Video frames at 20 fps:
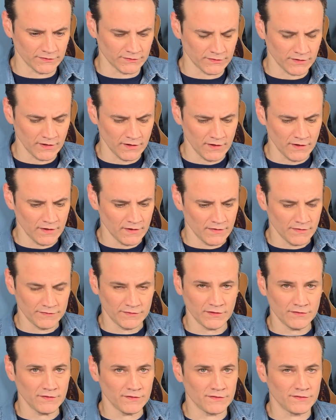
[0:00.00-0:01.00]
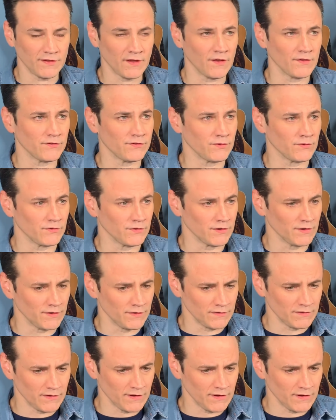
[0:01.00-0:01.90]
It doesn't sound so good.